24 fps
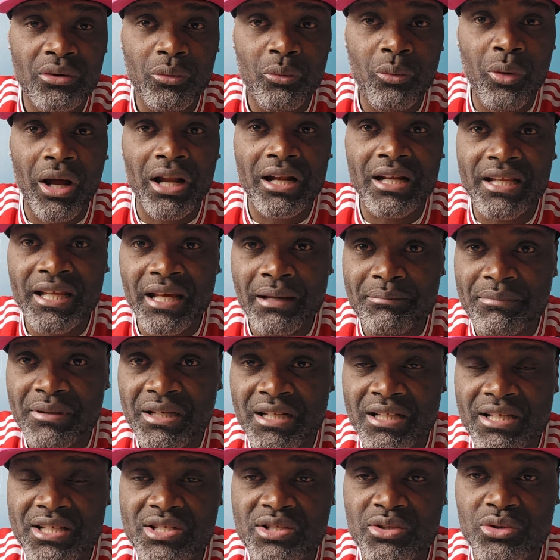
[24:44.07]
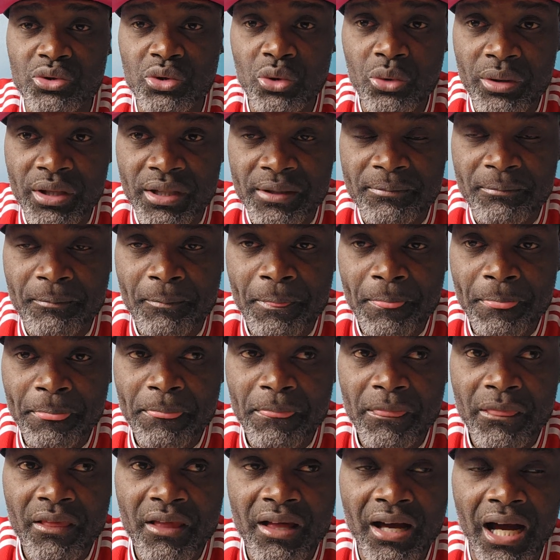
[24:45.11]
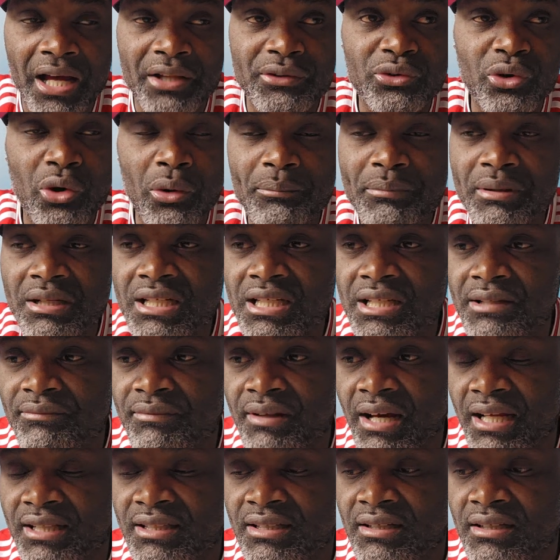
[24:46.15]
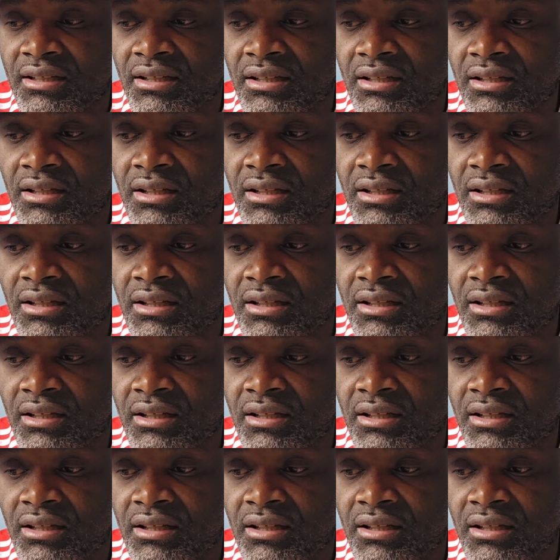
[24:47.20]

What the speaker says: what Liam Bailey is doing. And don't believe that